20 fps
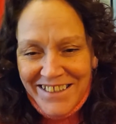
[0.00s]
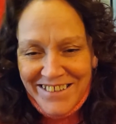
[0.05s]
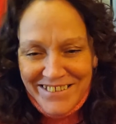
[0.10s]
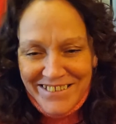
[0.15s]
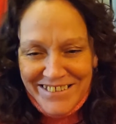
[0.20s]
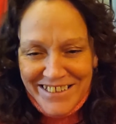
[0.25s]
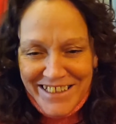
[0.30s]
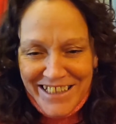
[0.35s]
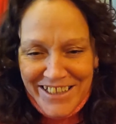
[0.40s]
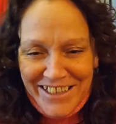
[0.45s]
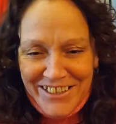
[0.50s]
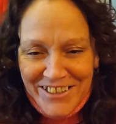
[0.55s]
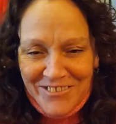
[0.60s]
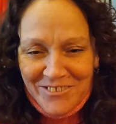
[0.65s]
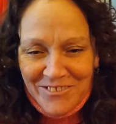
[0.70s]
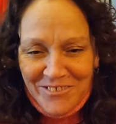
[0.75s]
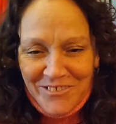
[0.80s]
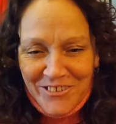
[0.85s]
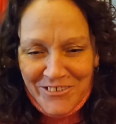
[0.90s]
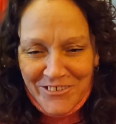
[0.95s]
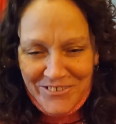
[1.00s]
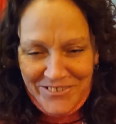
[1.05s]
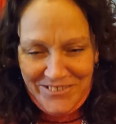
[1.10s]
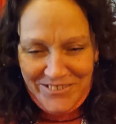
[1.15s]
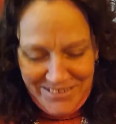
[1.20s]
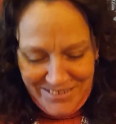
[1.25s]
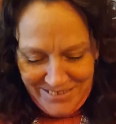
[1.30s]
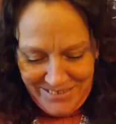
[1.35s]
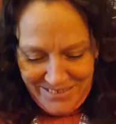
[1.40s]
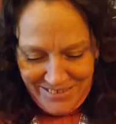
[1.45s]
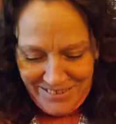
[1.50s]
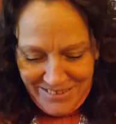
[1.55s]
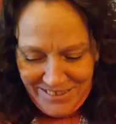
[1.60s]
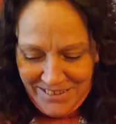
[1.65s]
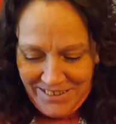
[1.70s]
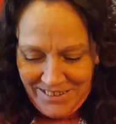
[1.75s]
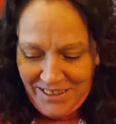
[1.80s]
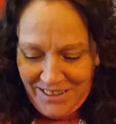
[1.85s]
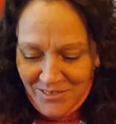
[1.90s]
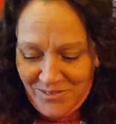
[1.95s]
Thank you, Earth.
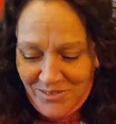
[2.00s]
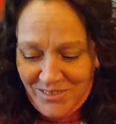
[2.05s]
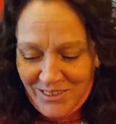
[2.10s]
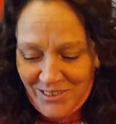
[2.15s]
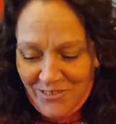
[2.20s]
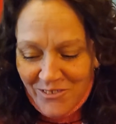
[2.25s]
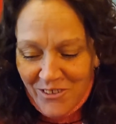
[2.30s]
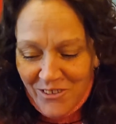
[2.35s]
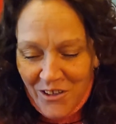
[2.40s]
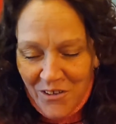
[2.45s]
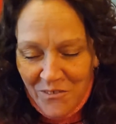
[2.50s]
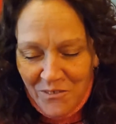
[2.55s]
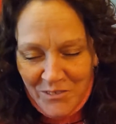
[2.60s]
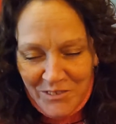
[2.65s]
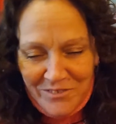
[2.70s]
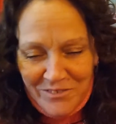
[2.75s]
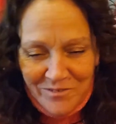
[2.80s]
I'm still coughing.